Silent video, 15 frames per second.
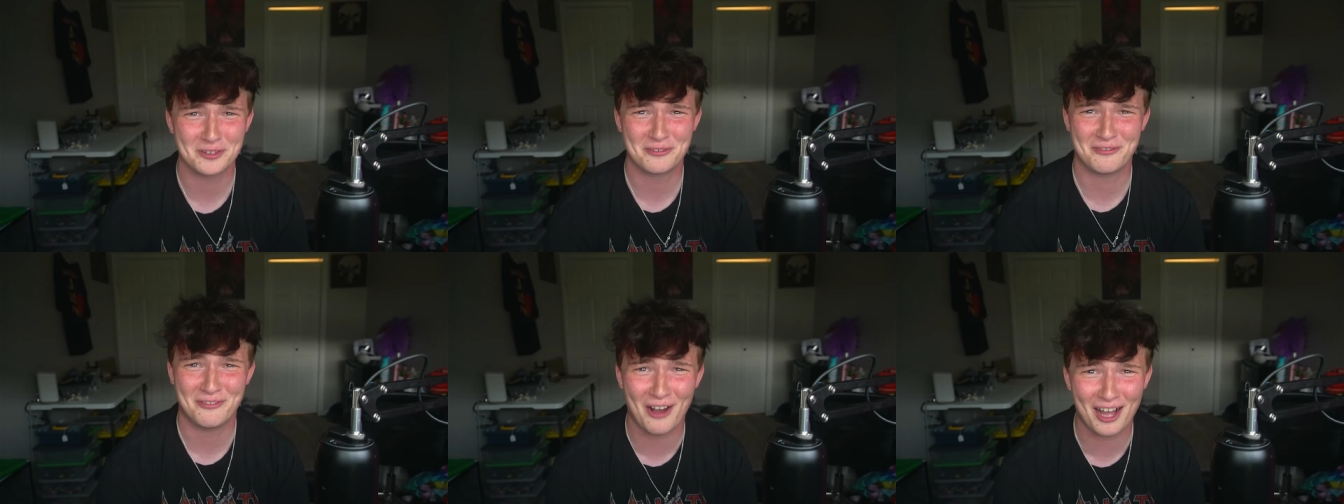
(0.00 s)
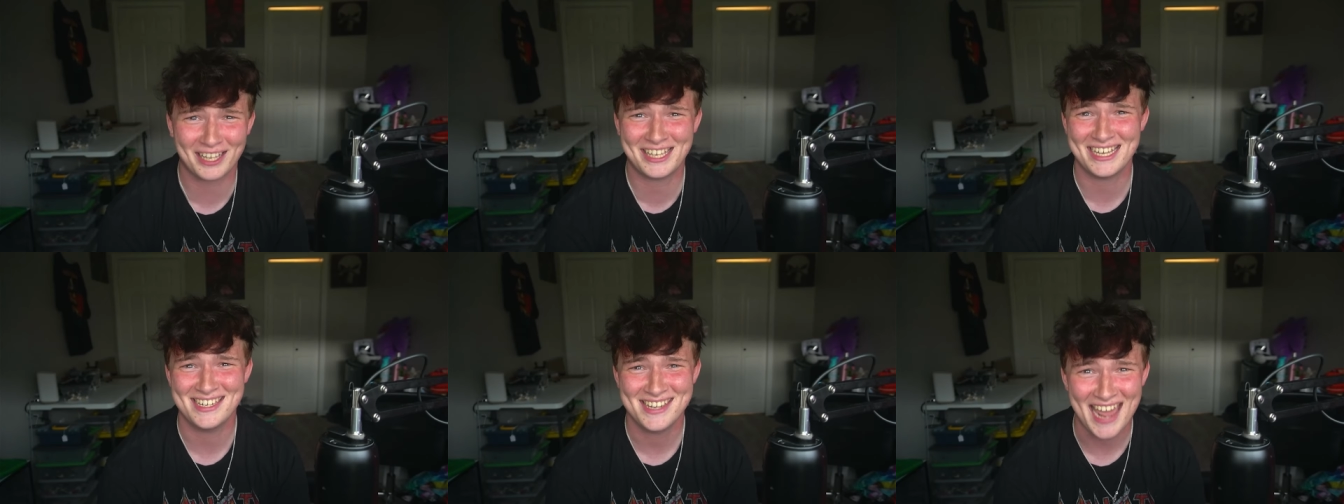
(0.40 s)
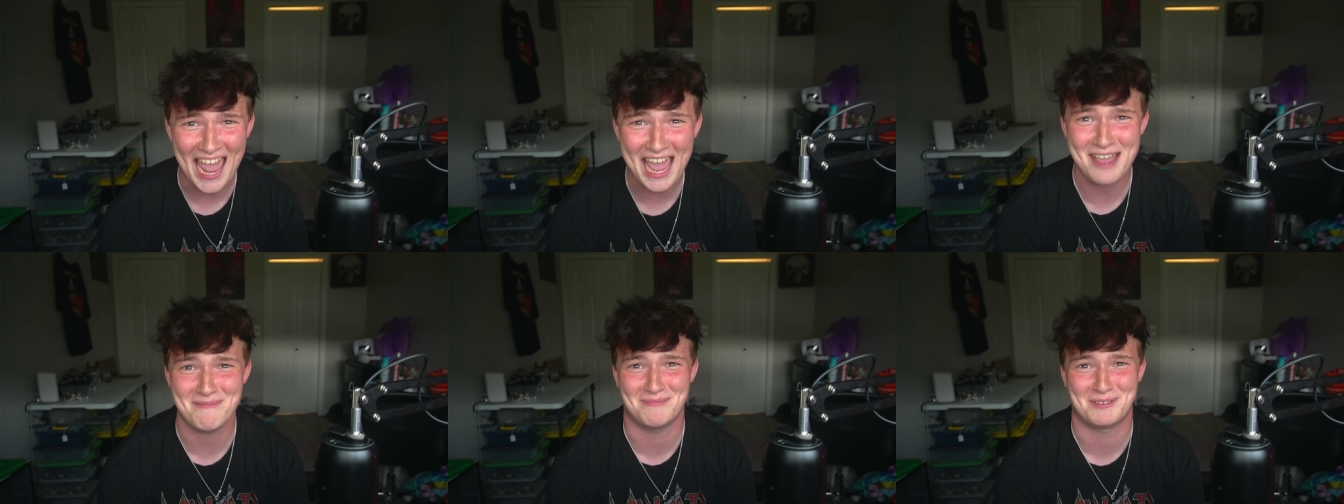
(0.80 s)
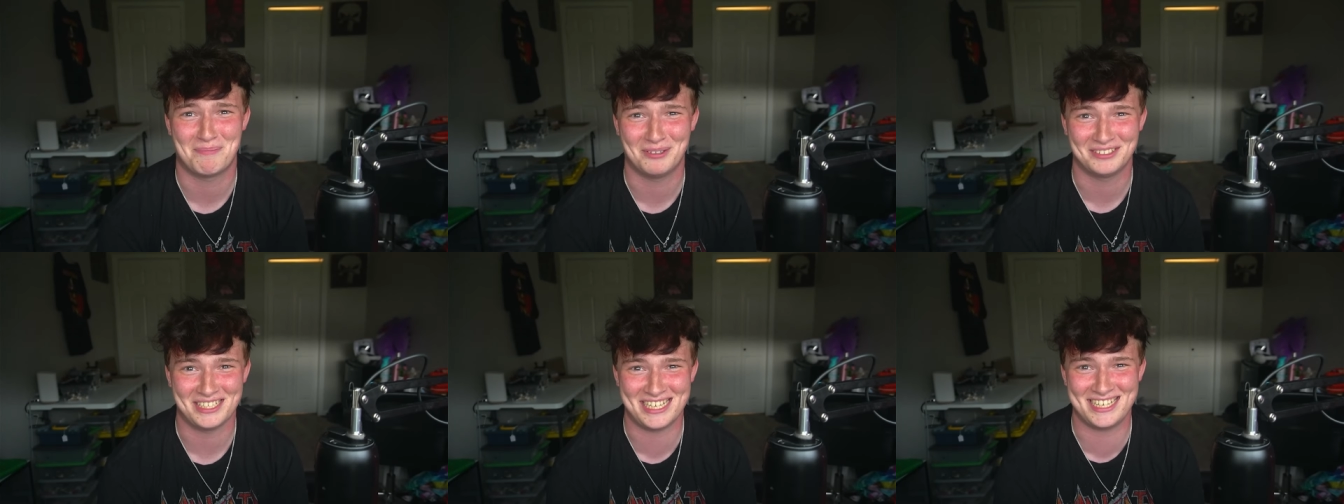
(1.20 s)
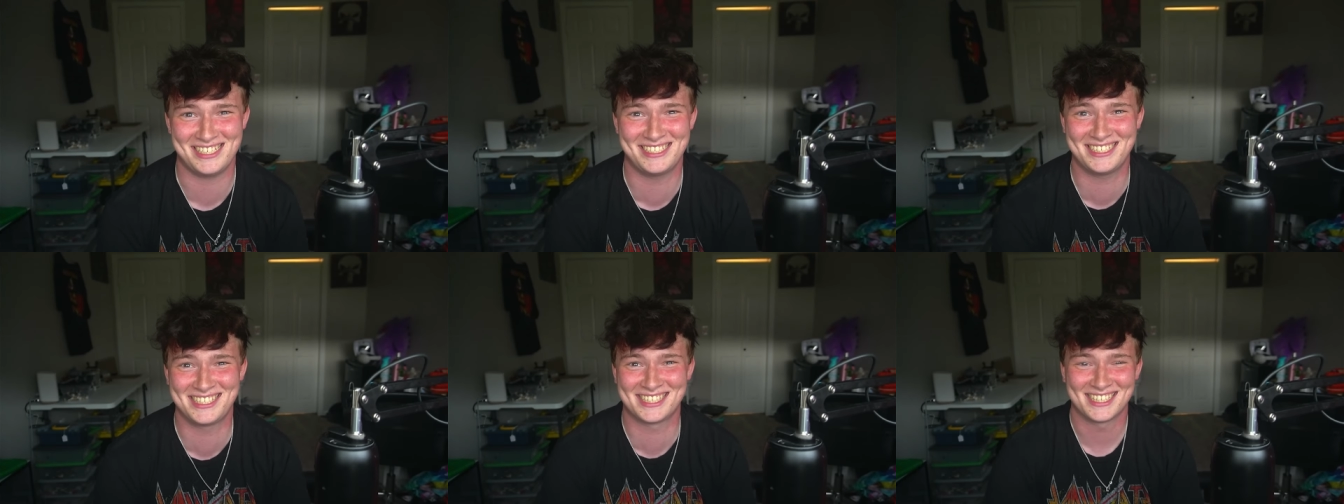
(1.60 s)
fucking names,
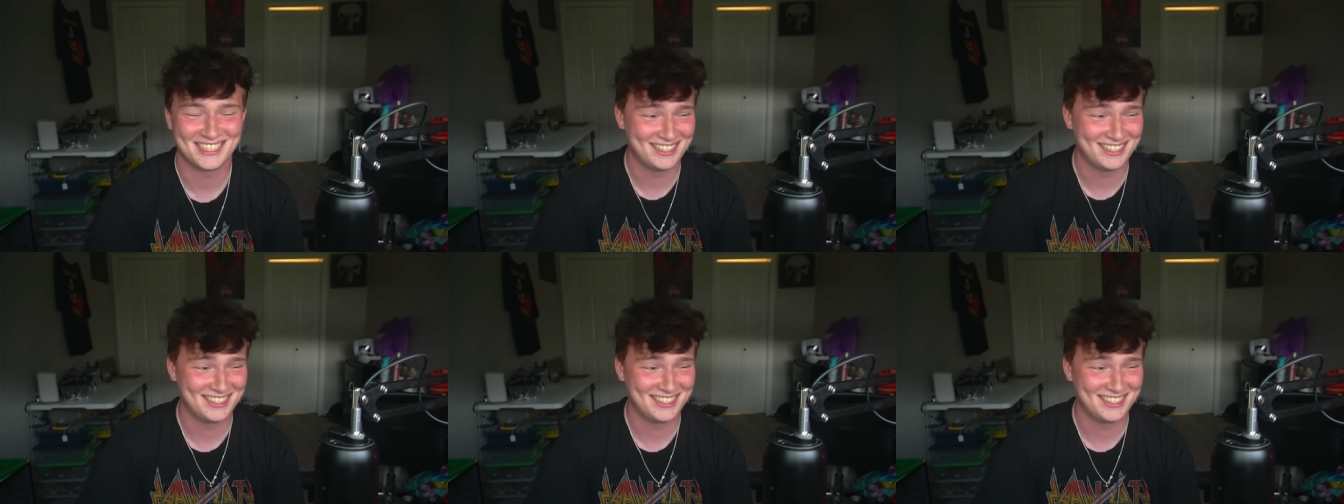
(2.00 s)
please.